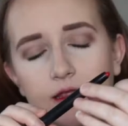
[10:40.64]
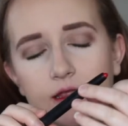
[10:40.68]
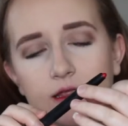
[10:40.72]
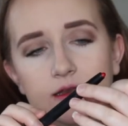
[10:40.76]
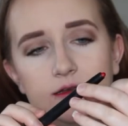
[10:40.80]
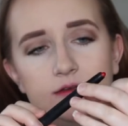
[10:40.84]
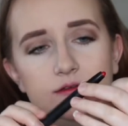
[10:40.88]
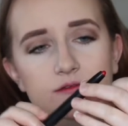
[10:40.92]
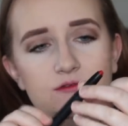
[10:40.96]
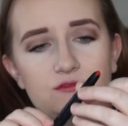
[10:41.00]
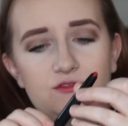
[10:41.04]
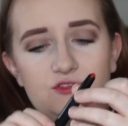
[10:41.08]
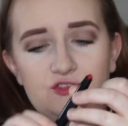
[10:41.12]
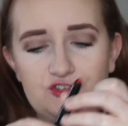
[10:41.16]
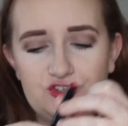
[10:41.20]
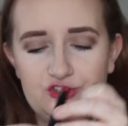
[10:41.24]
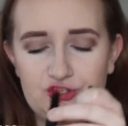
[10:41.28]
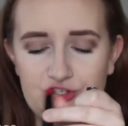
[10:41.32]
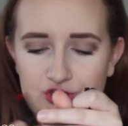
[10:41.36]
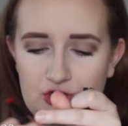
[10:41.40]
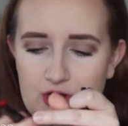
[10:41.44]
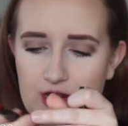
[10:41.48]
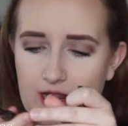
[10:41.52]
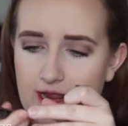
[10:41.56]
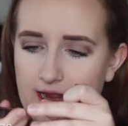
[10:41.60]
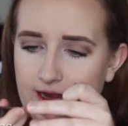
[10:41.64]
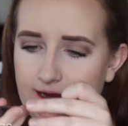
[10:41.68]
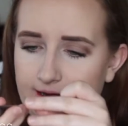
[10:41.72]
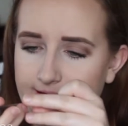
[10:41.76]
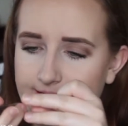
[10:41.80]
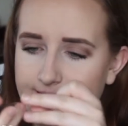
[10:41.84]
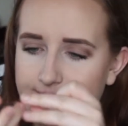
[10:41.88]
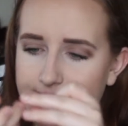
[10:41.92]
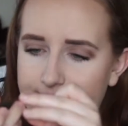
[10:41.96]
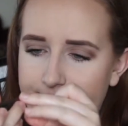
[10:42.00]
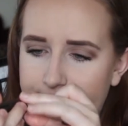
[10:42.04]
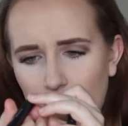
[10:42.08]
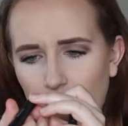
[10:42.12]
in the
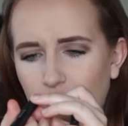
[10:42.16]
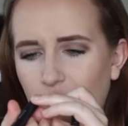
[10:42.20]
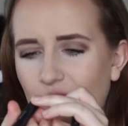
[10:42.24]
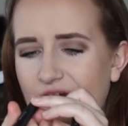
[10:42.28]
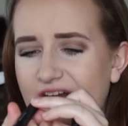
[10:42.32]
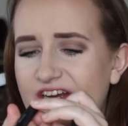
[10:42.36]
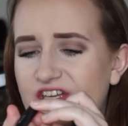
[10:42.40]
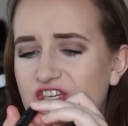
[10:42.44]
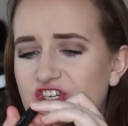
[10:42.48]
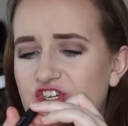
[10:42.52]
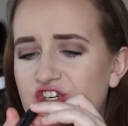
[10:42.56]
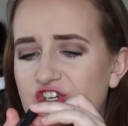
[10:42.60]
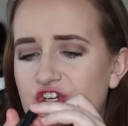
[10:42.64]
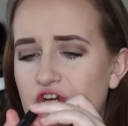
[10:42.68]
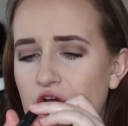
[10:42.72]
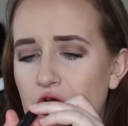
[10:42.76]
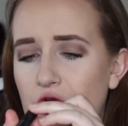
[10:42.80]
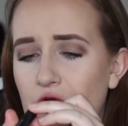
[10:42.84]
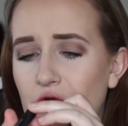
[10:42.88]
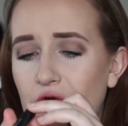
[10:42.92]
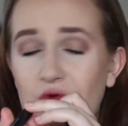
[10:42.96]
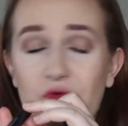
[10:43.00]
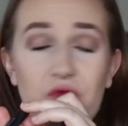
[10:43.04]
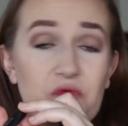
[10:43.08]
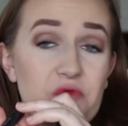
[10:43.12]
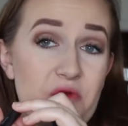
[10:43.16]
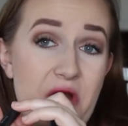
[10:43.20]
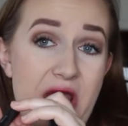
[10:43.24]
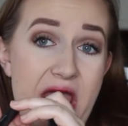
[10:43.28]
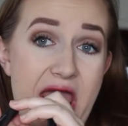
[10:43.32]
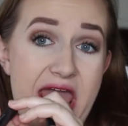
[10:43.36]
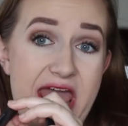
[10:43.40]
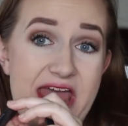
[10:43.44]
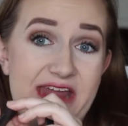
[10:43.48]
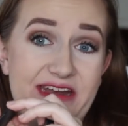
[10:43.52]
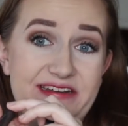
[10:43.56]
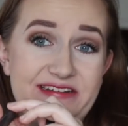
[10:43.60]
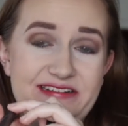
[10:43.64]
shade Rich
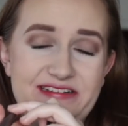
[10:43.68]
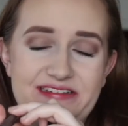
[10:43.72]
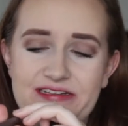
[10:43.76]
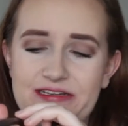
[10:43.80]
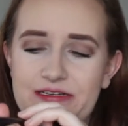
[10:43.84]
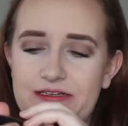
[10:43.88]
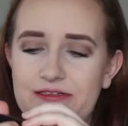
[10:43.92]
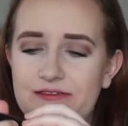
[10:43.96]
Red.